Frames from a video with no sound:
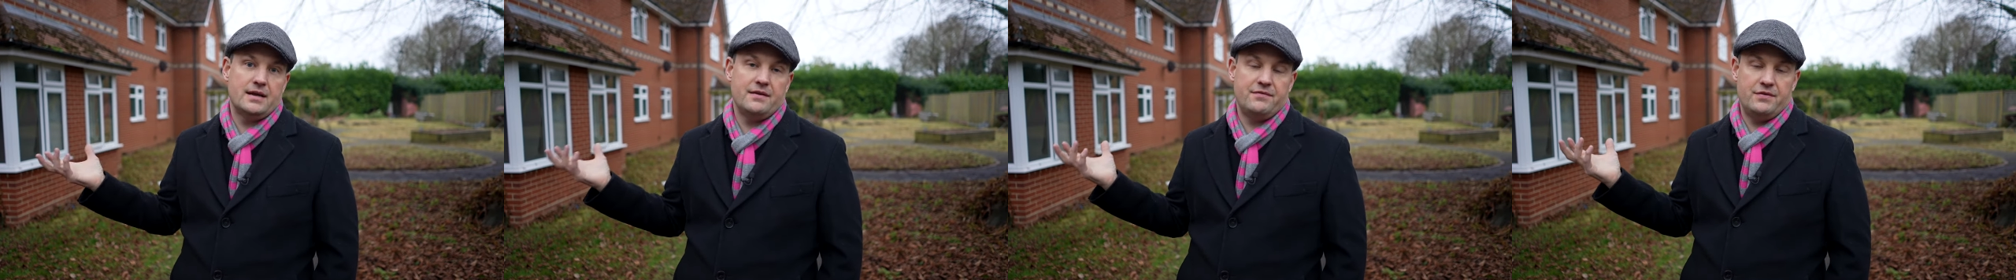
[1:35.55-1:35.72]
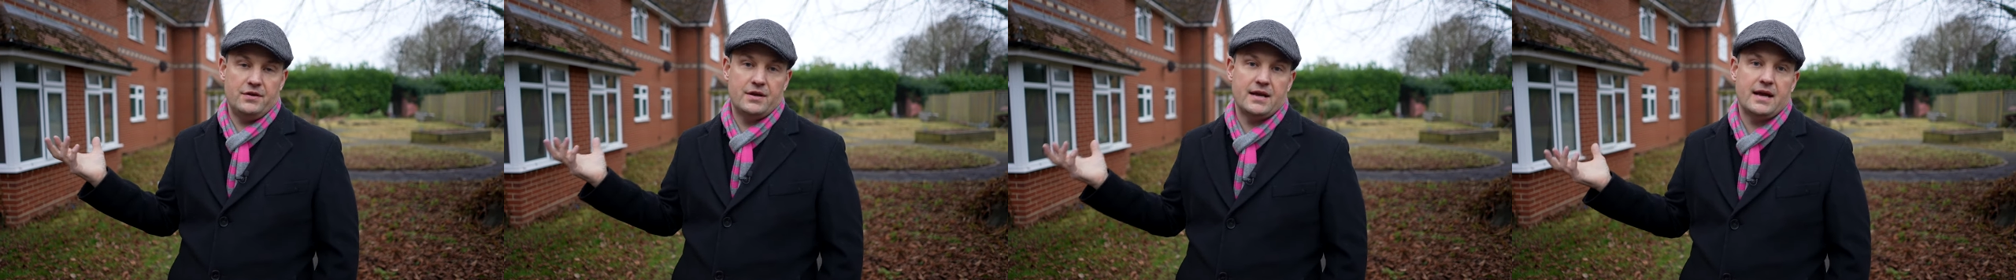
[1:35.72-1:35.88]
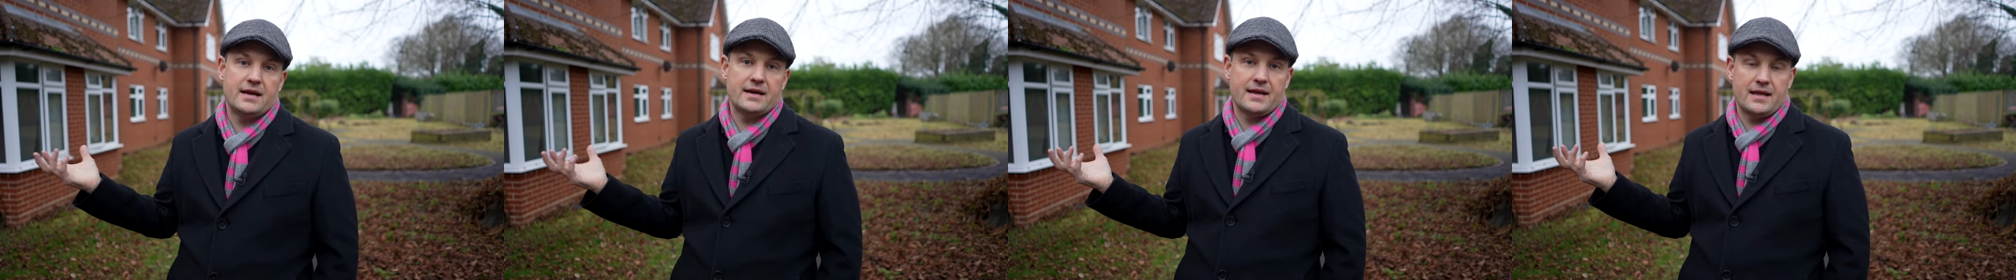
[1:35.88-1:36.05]
if you
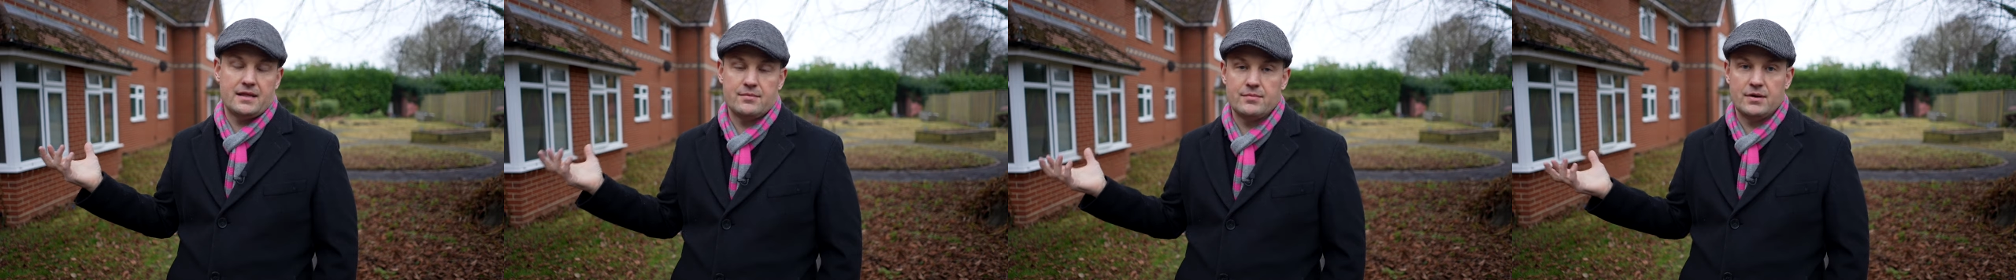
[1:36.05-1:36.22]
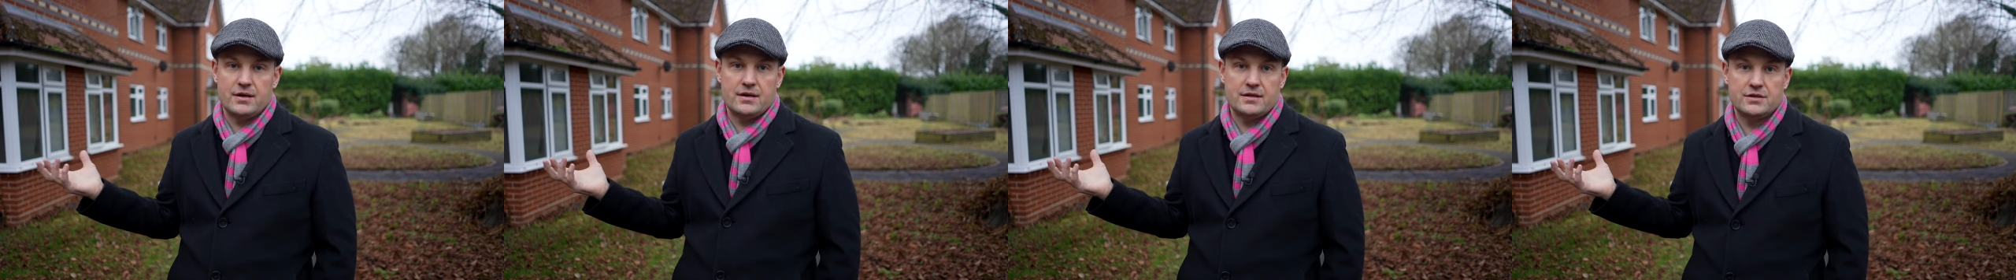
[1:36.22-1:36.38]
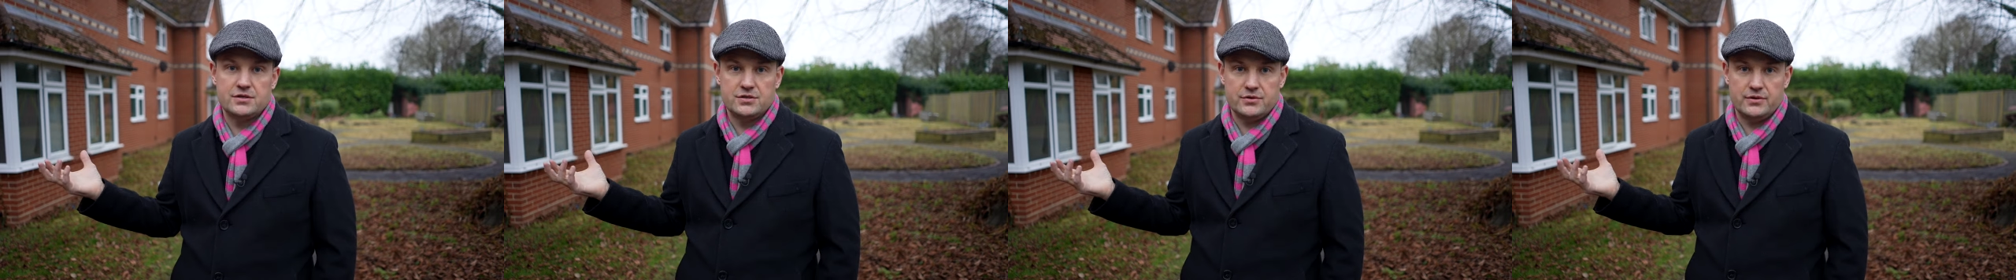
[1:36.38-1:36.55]
can get them
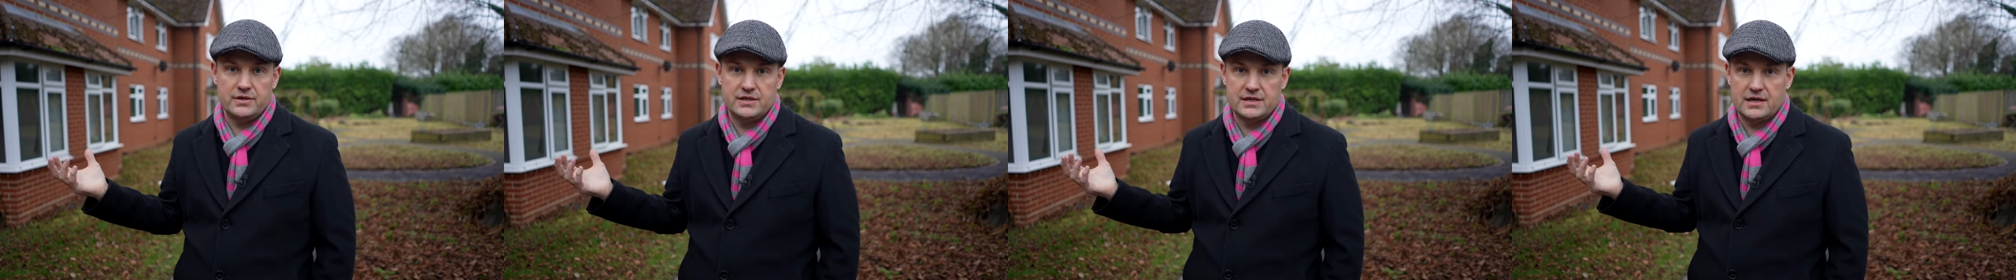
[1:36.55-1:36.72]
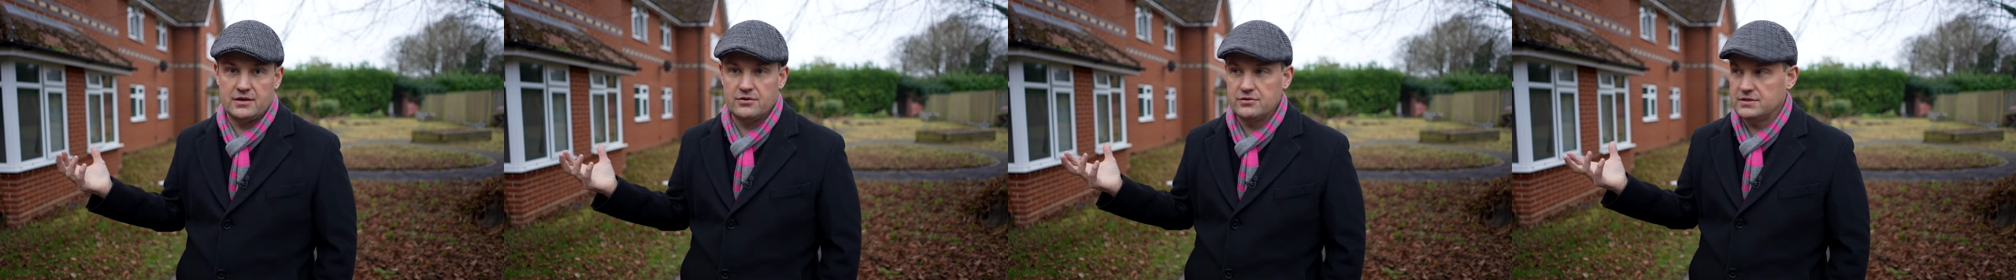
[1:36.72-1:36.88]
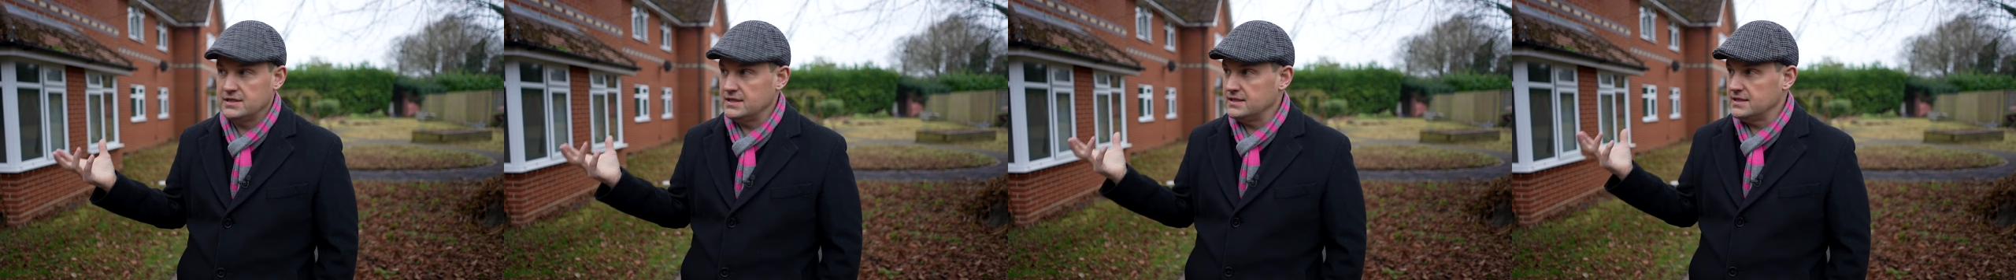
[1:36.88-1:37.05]
under the sui generis,